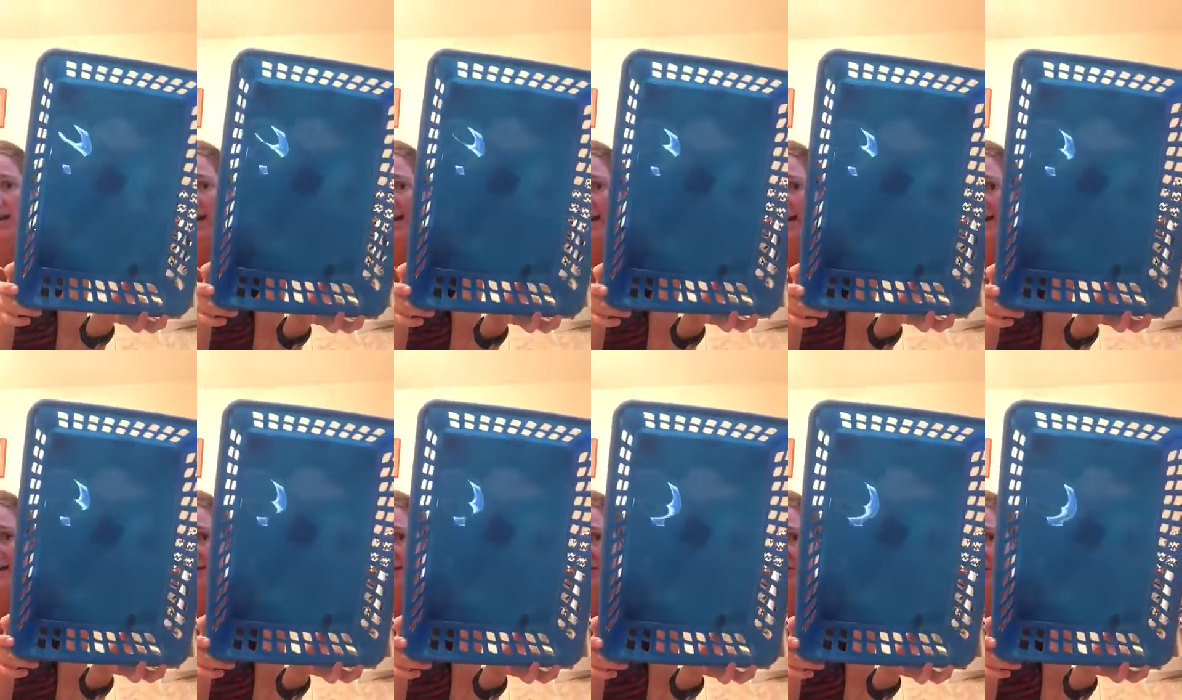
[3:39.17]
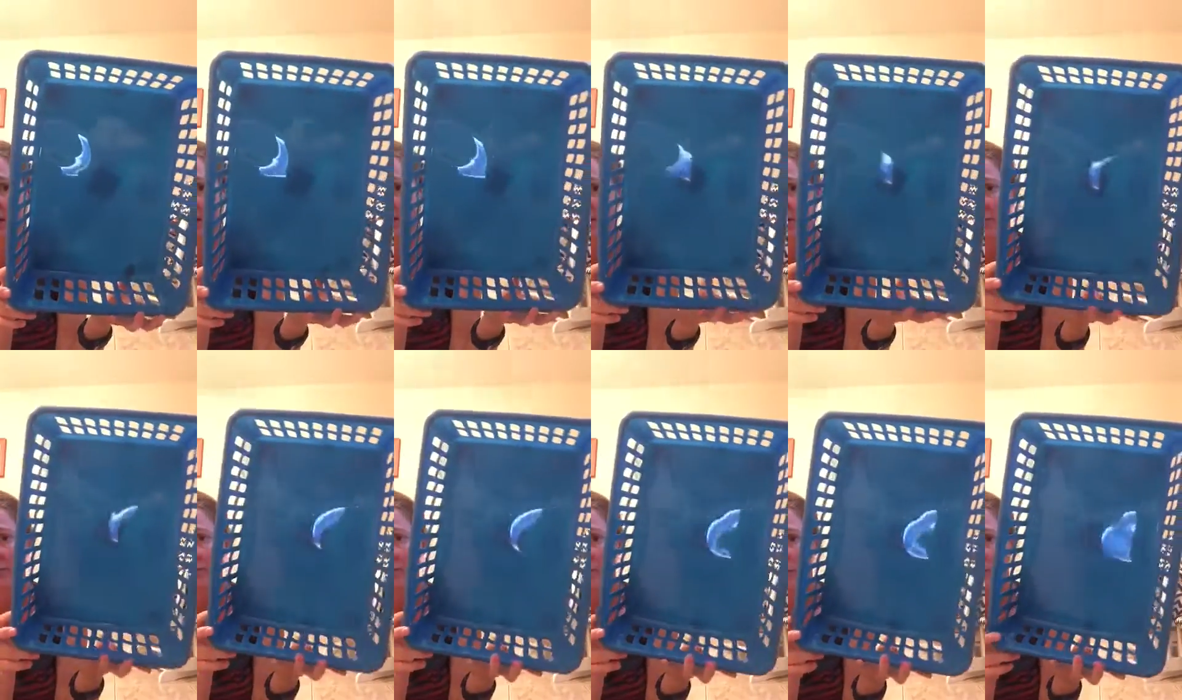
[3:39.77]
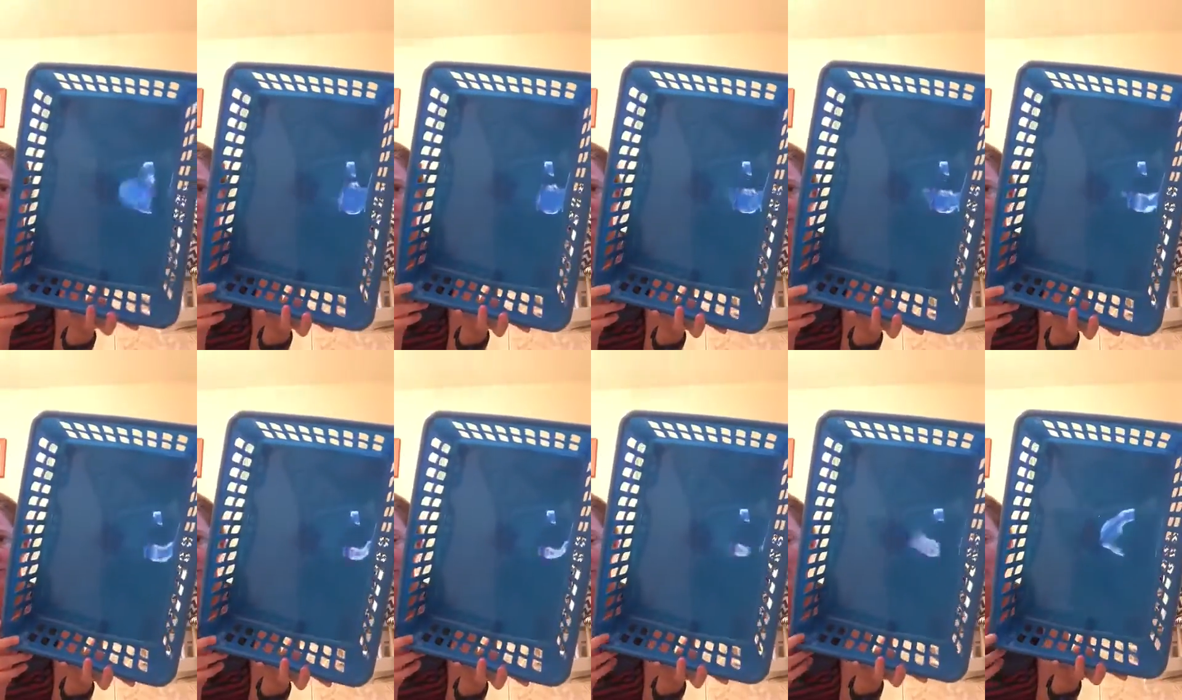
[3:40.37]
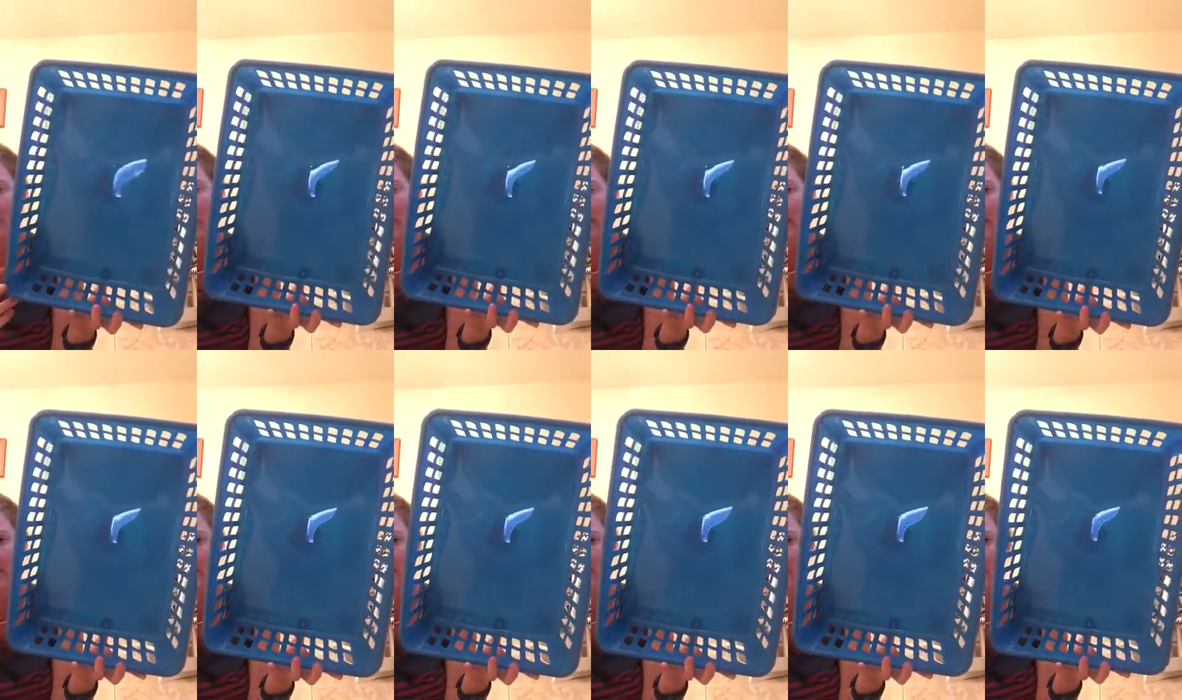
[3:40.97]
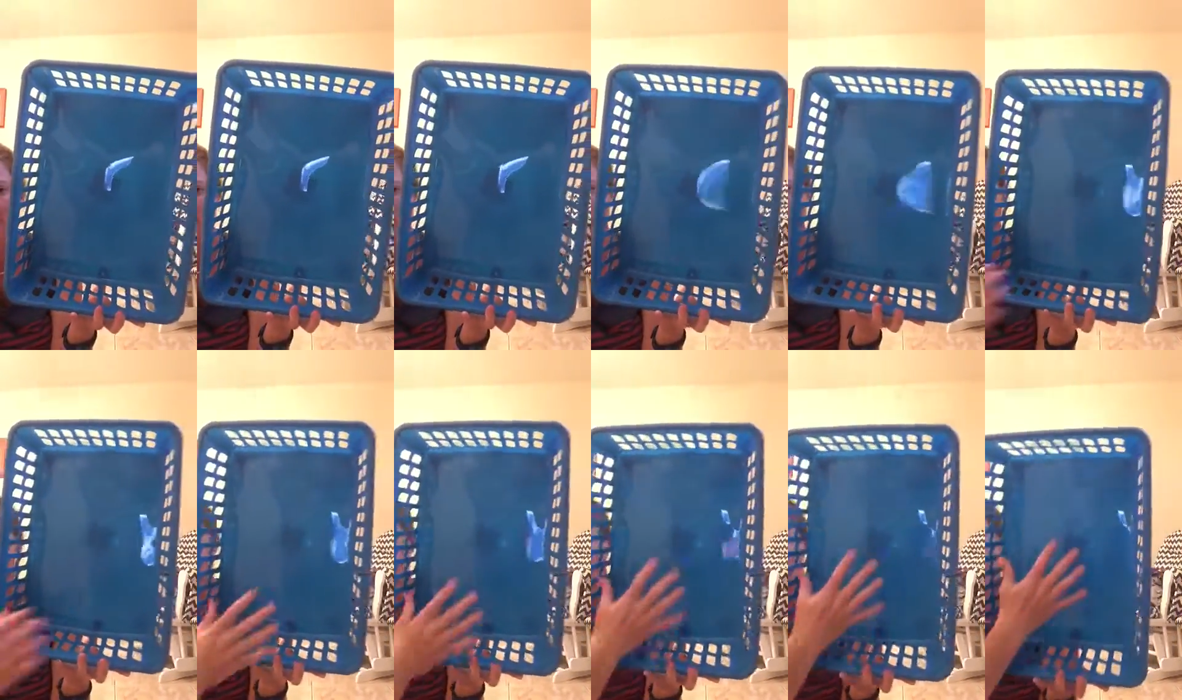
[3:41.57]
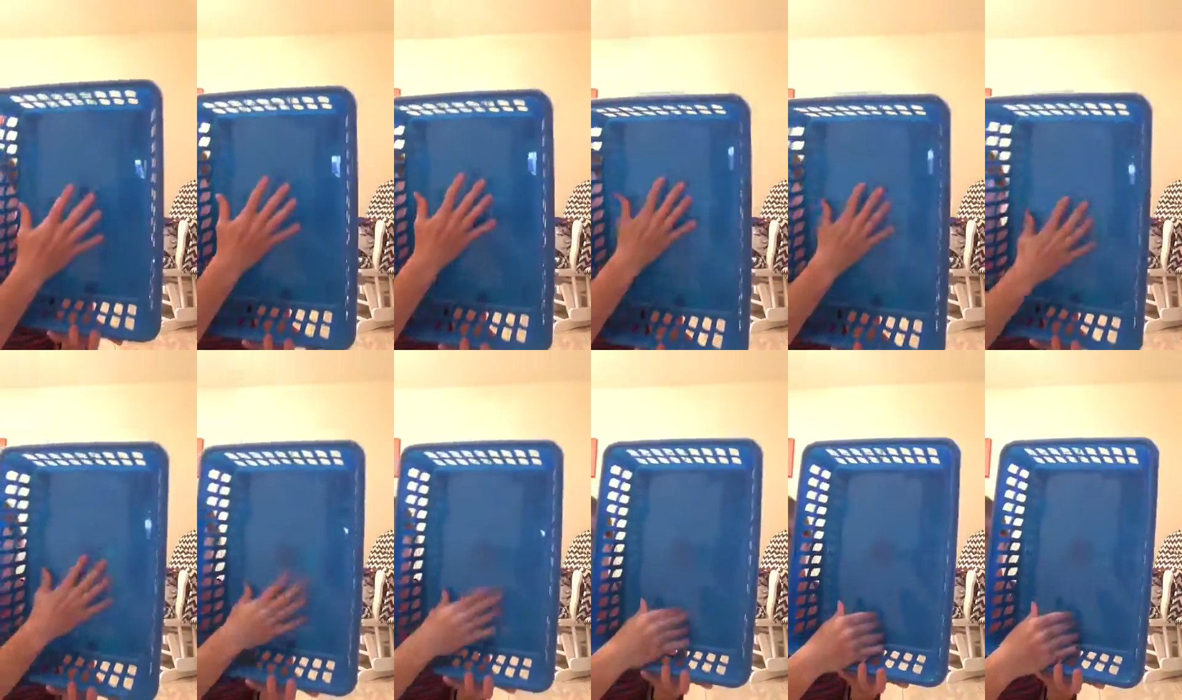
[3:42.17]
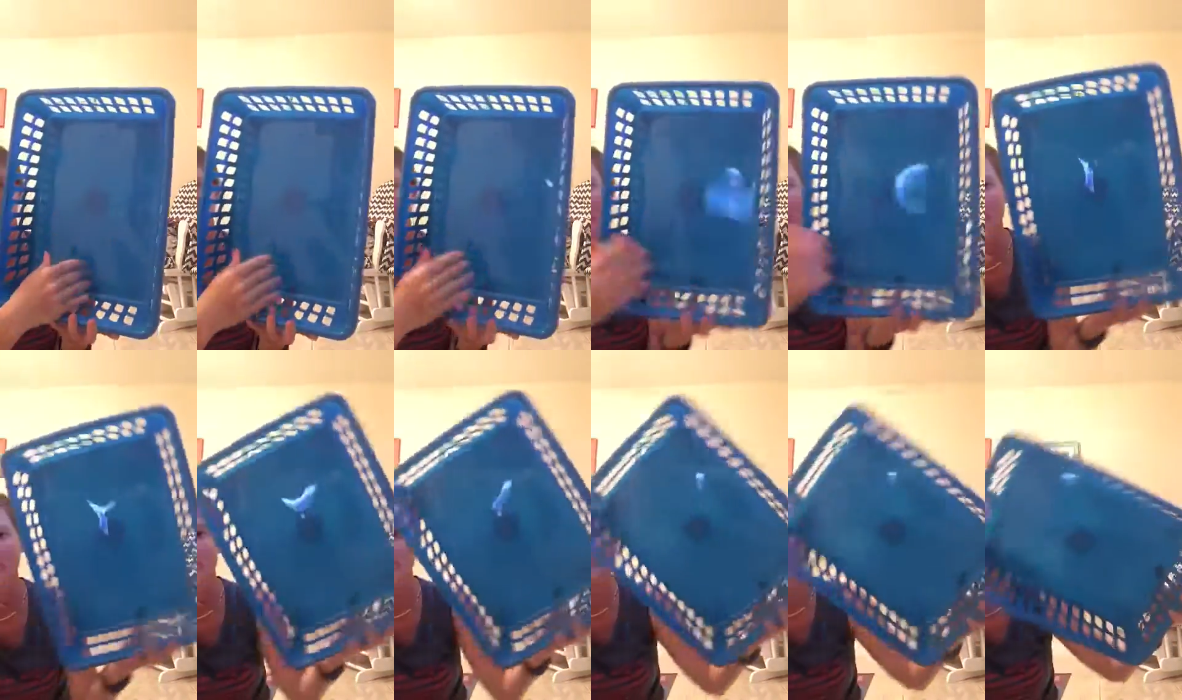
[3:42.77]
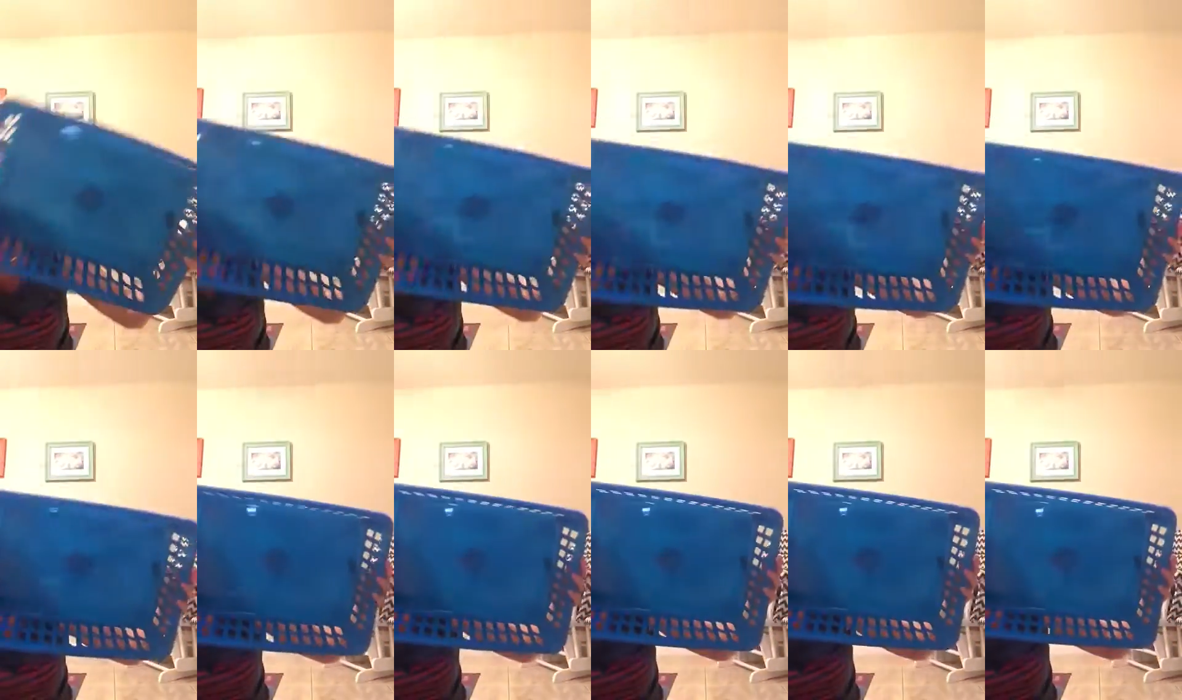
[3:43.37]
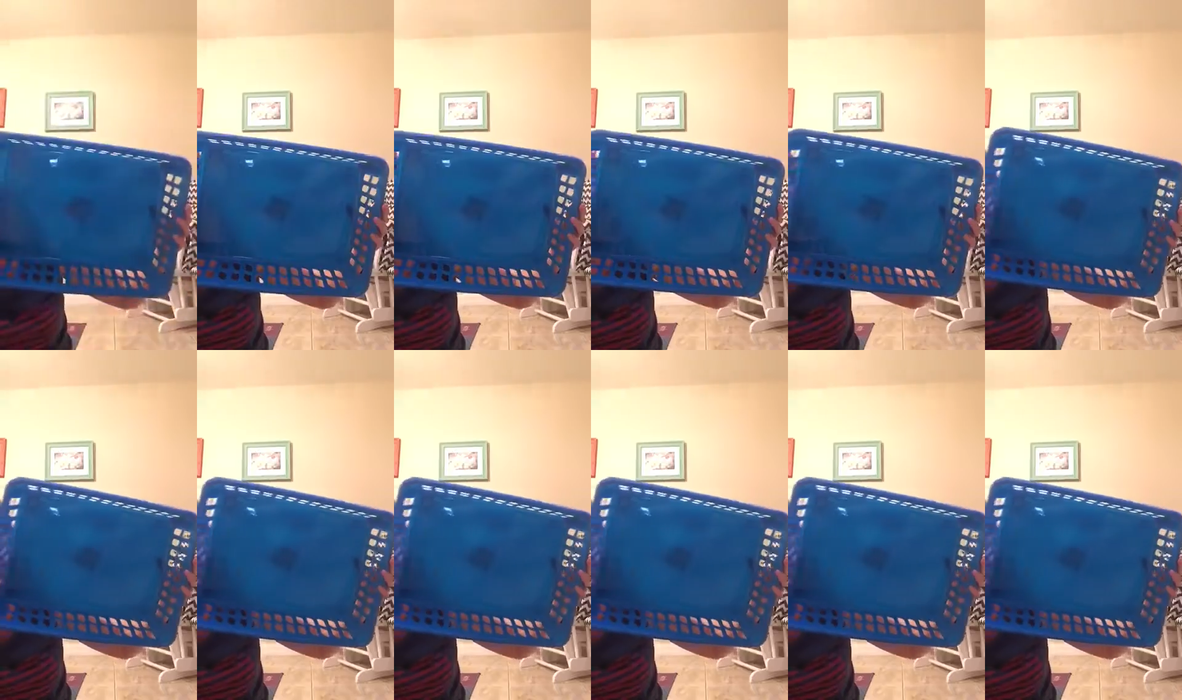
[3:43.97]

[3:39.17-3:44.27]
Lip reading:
[unreadable: no face in view]